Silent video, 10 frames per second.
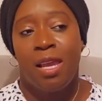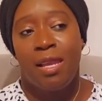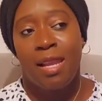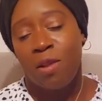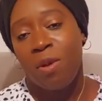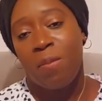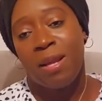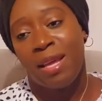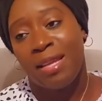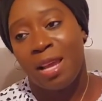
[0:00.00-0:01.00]
And I
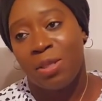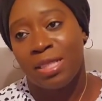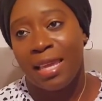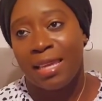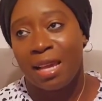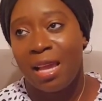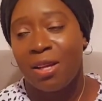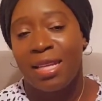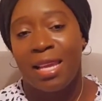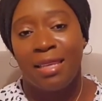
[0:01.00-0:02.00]
remember that day I was like, how
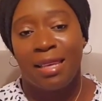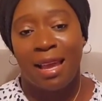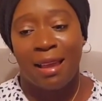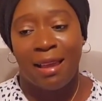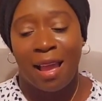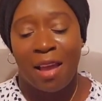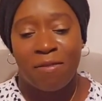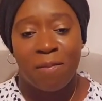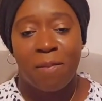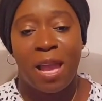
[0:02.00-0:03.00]
can I have
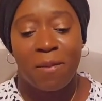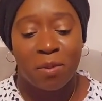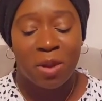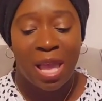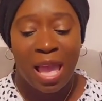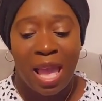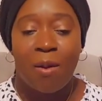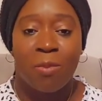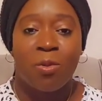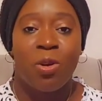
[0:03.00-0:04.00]
a Bible?
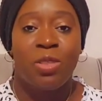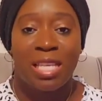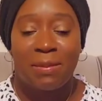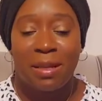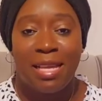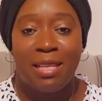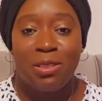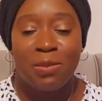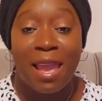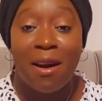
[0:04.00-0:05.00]
How am I going to explain that
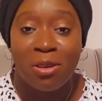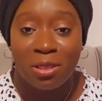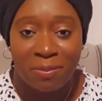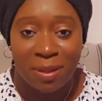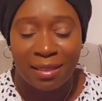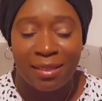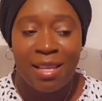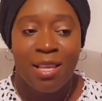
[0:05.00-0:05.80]
to my husband?